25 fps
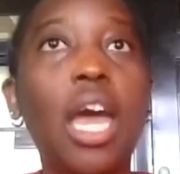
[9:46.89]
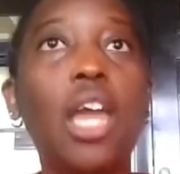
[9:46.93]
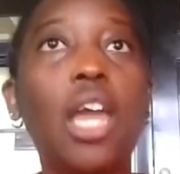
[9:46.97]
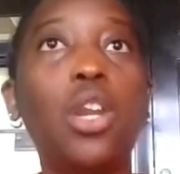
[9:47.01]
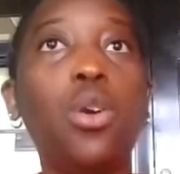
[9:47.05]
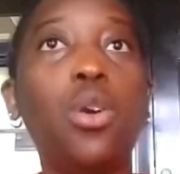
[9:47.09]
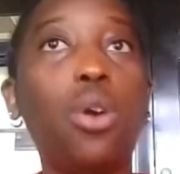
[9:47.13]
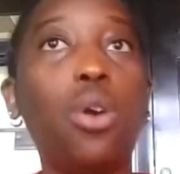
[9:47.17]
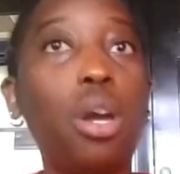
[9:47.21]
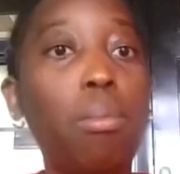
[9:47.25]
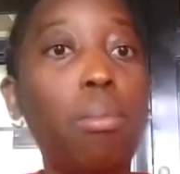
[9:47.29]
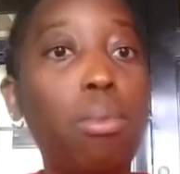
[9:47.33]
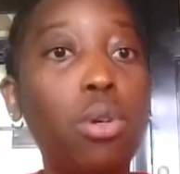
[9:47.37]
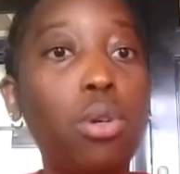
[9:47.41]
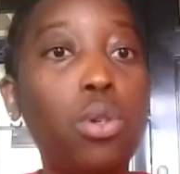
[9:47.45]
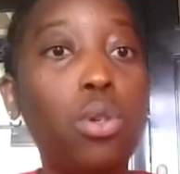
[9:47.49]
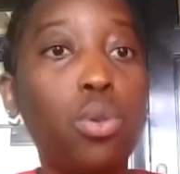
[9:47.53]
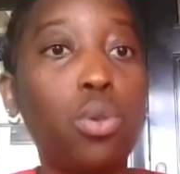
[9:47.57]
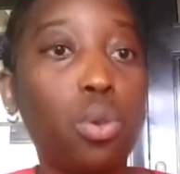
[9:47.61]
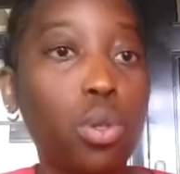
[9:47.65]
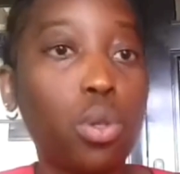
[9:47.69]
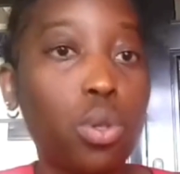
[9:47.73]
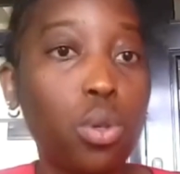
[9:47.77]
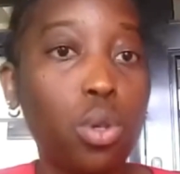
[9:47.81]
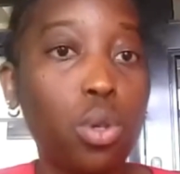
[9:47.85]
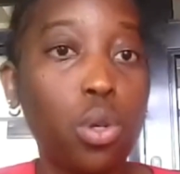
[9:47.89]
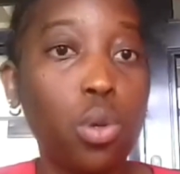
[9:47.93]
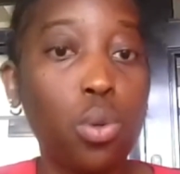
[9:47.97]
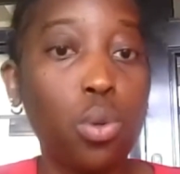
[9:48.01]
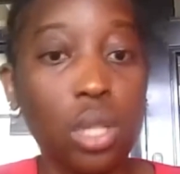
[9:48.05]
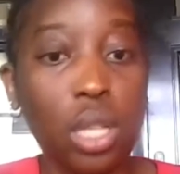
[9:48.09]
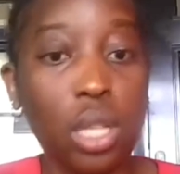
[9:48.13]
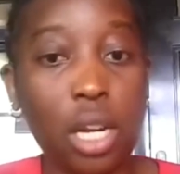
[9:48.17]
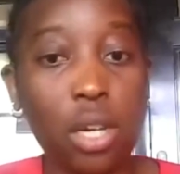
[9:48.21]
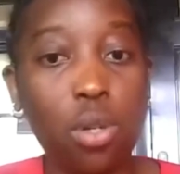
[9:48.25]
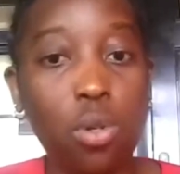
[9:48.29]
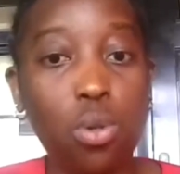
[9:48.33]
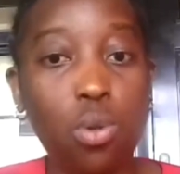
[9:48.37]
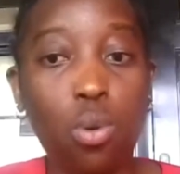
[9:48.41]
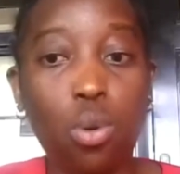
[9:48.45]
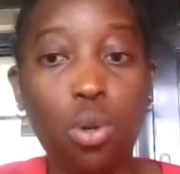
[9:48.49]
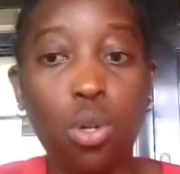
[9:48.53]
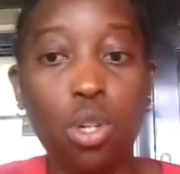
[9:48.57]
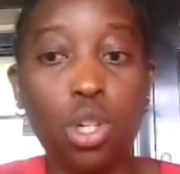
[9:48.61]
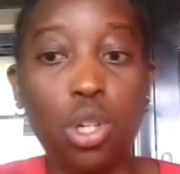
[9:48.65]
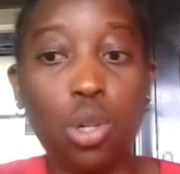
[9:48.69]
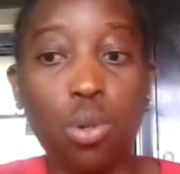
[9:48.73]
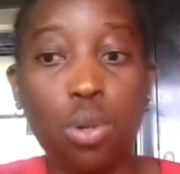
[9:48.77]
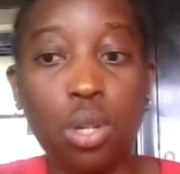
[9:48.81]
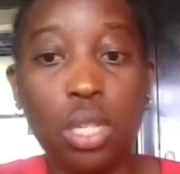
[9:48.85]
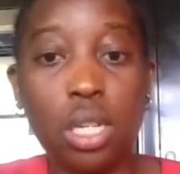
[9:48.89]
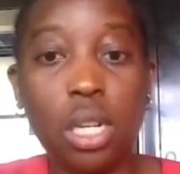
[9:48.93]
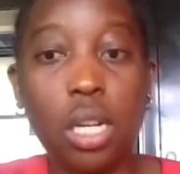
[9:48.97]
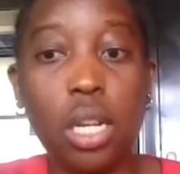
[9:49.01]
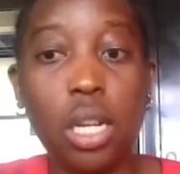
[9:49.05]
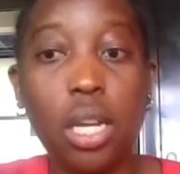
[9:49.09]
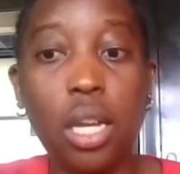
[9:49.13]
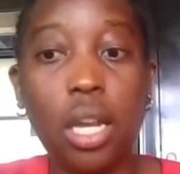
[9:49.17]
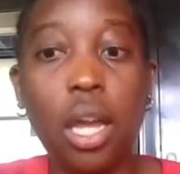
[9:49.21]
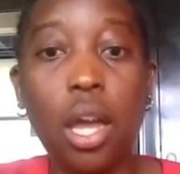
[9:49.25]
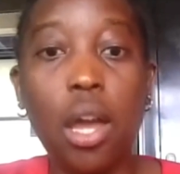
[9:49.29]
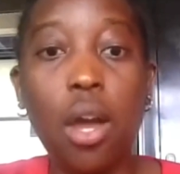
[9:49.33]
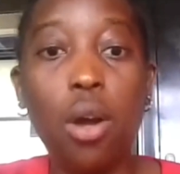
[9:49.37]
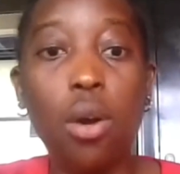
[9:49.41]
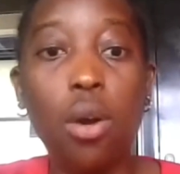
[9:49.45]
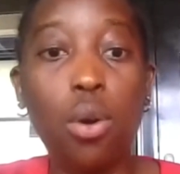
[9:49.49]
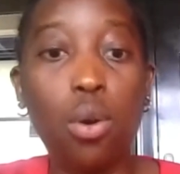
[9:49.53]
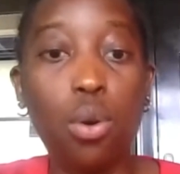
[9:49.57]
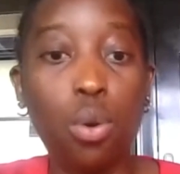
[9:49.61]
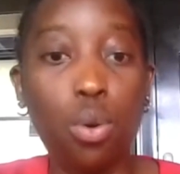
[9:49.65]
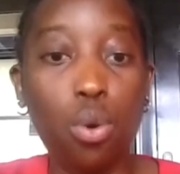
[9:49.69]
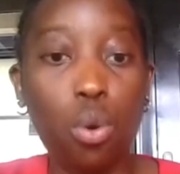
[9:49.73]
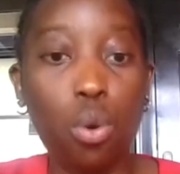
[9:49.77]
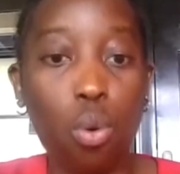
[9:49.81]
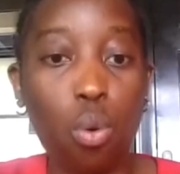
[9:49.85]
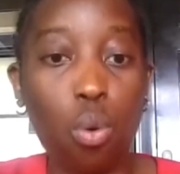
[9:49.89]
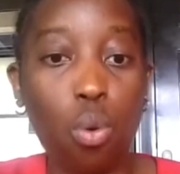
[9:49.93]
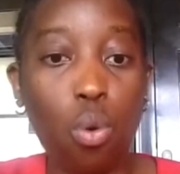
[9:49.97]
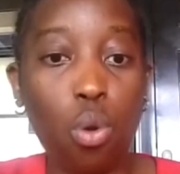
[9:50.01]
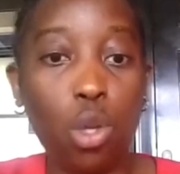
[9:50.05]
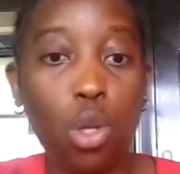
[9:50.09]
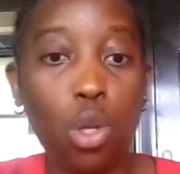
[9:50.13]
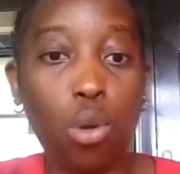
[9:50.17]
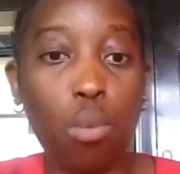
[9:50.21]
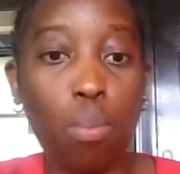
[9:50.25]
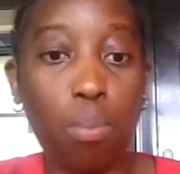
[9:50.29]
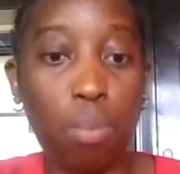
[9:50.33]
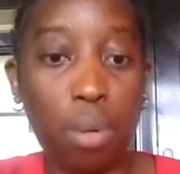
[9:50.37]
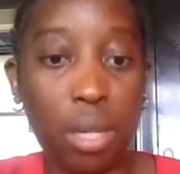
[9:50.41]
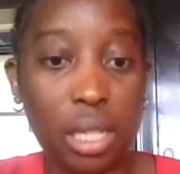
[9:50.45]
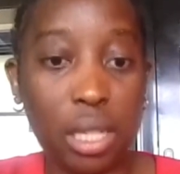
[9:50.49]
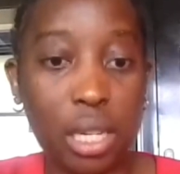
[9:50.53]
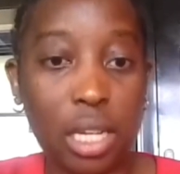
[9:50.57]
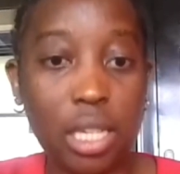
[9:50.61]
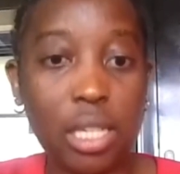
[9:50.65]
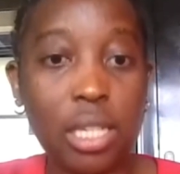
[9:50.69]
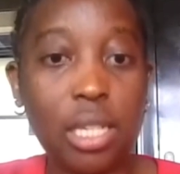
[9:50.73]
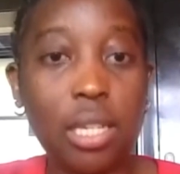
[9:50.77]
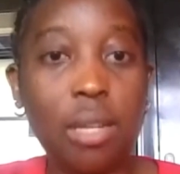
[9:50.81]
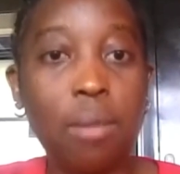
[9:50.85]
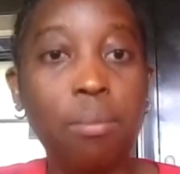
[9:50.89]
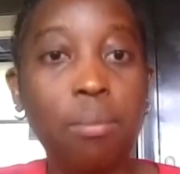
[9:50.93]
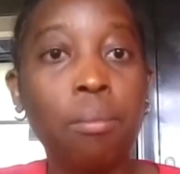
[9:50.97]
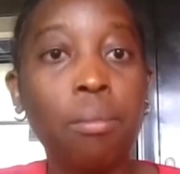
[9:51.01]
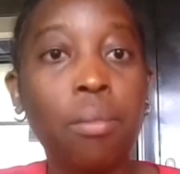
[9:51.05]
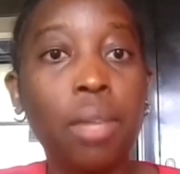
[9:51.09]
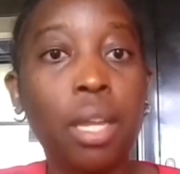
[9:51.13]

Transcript: and you're able to also use that to continuously grow your business.